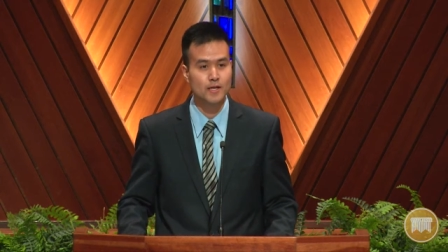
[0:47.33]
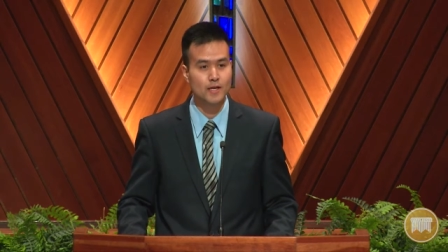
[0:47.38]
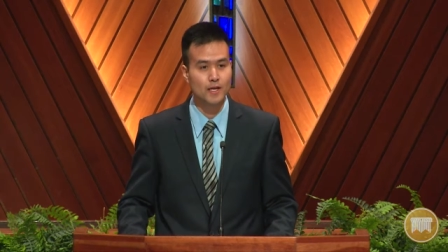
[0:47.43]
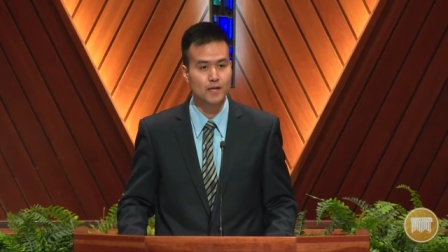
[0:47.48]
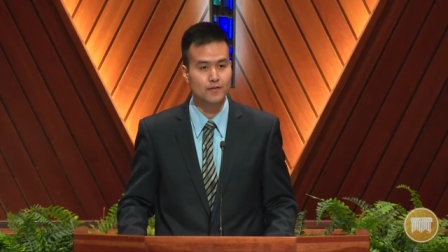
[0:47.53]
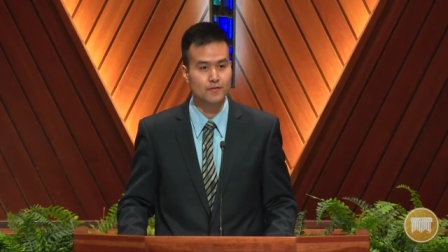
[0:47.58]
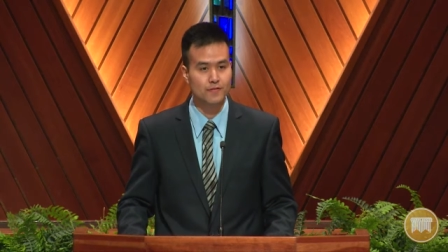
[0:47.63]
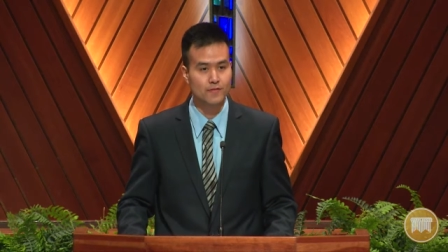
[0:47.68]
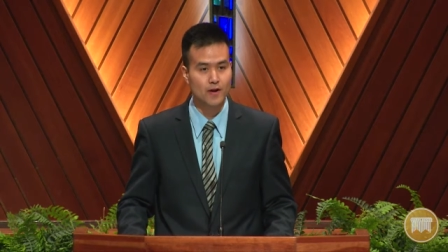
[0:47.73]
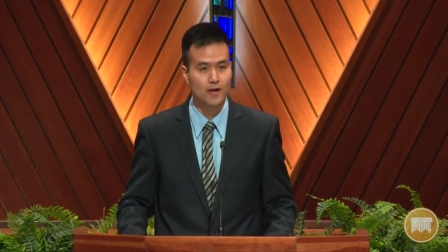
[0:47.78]

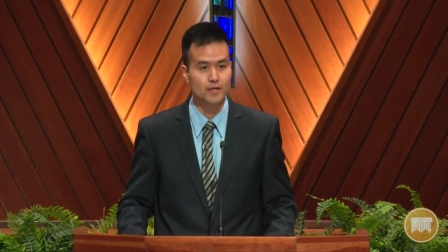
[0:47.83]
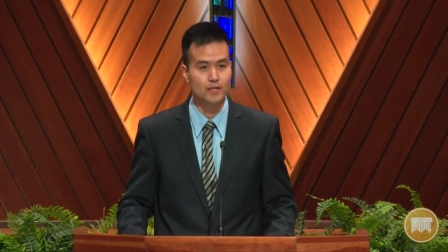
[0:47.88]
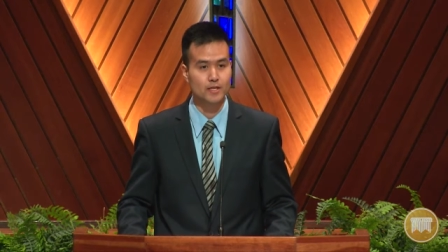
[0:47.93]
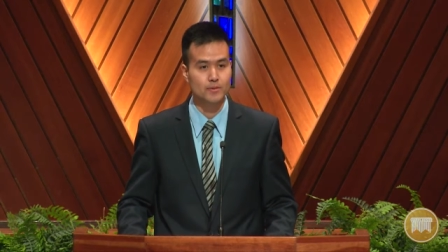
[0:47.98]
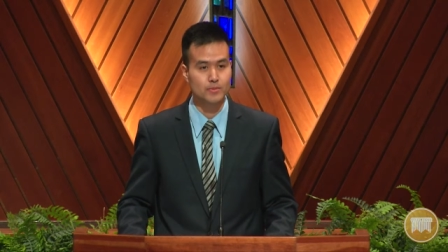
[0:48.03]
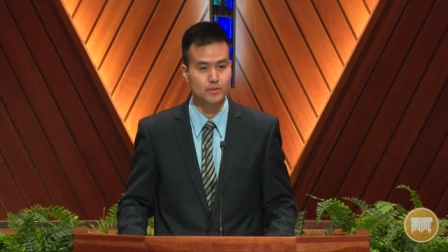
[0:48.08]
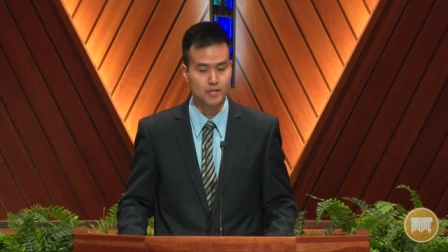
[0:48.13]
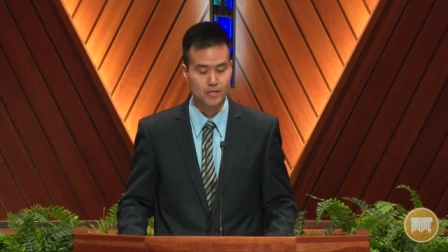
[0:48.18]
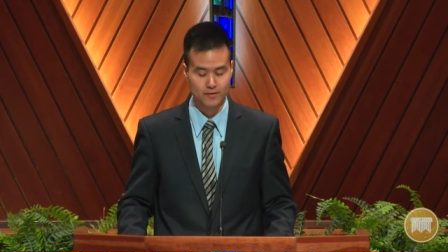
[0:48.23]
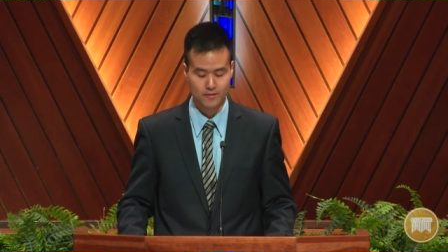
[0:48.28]
and finally
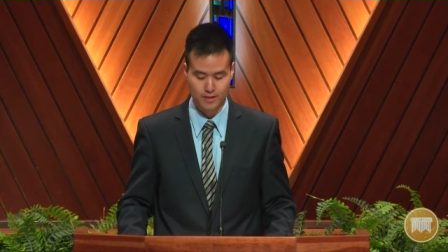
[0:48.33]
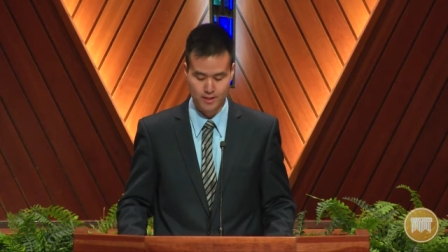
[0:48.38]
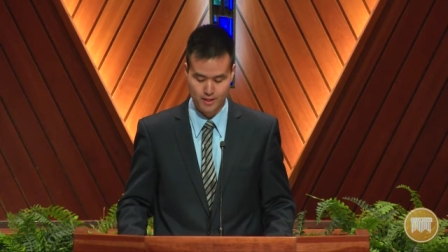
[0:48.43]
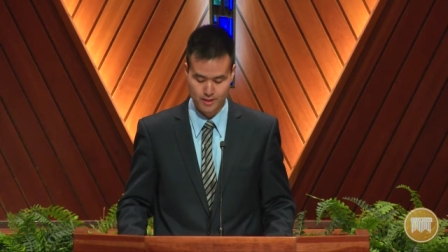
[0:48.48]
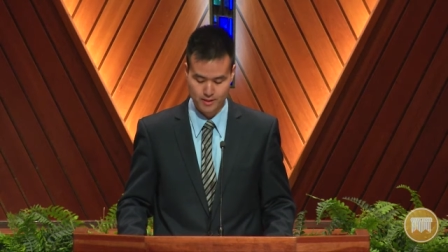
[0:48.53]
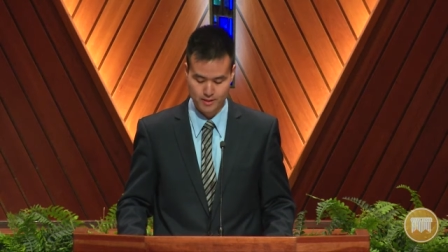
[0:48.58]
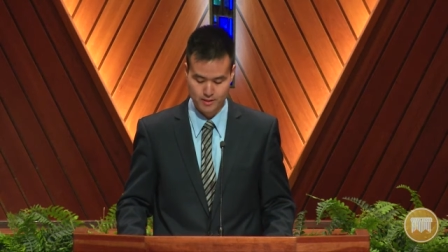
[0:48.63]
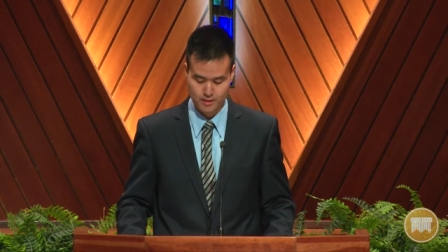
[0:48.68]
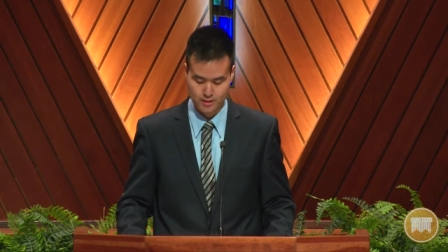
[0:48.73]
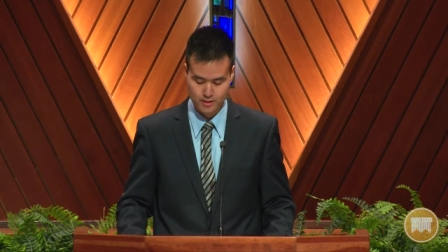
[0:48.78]
believed
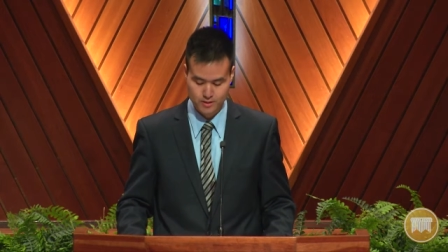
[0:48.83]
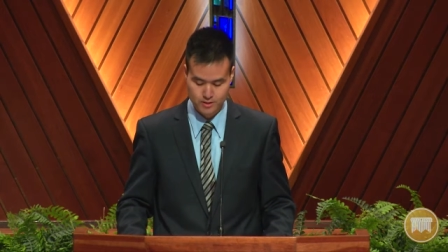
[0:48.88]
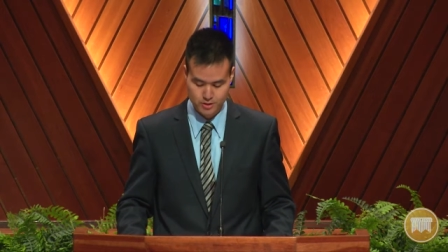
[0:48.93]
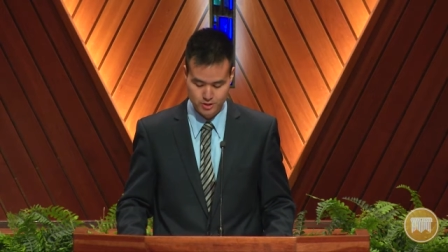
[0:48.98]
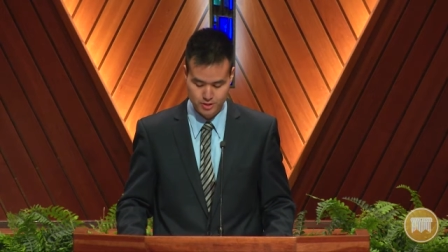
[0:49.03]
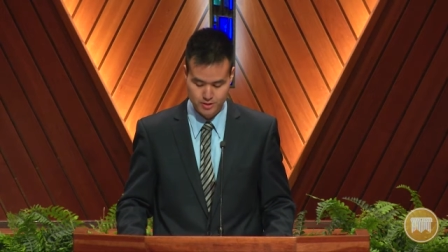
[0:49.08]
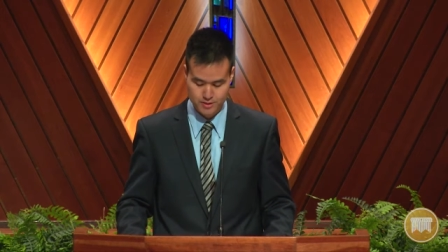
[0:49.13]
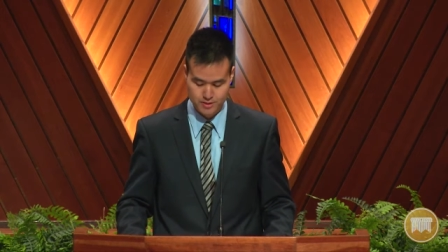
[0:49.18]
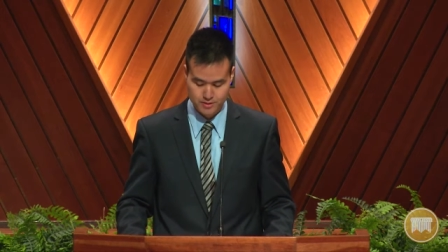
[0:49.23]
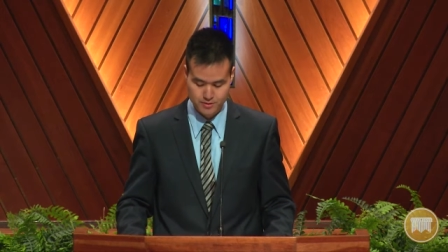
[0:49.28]
in
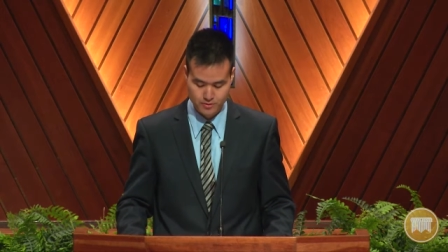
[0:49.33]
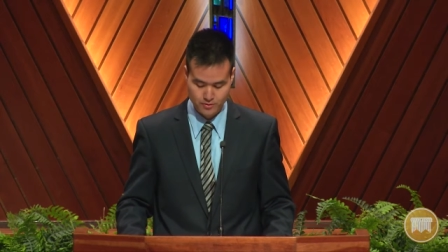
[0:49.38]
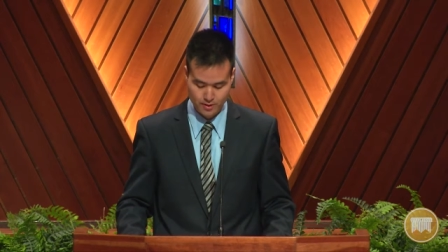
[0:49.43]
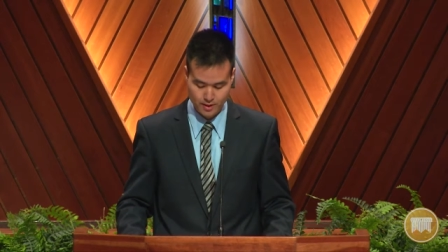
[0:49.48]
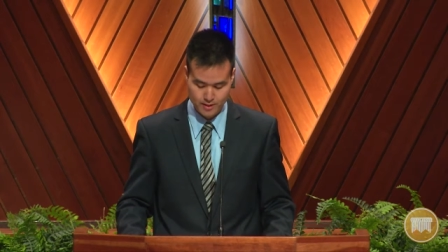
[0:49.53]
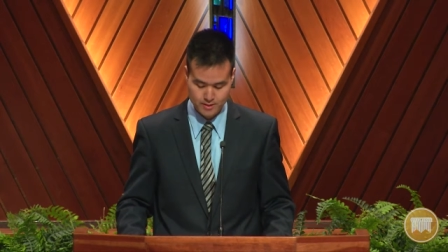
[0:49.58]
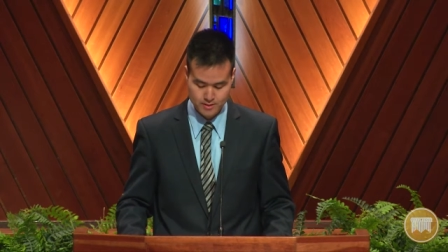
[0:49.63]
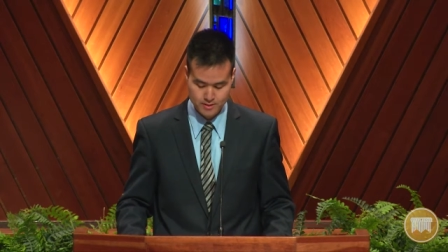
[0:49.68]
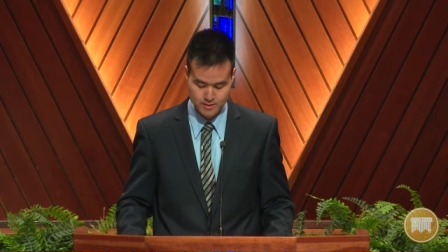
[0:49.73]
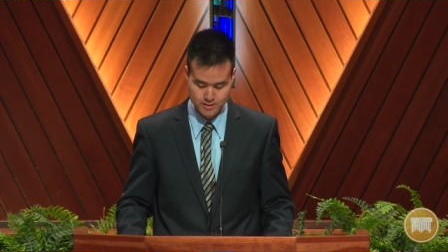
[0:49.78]
Jesus
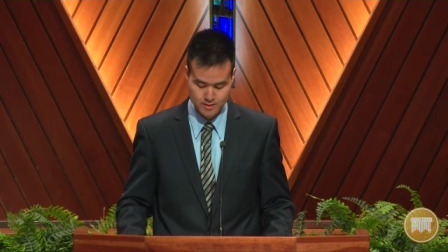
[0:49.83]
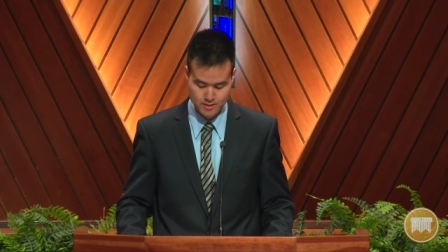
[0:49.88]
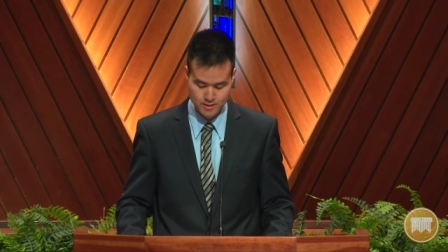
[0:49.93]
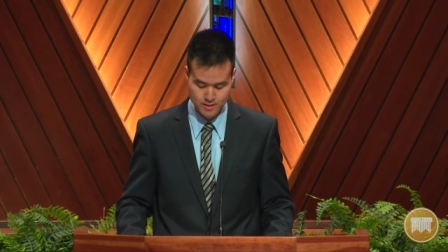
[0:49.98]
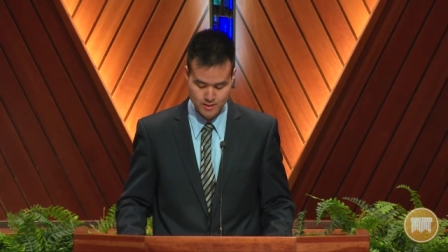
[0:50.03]
Christ.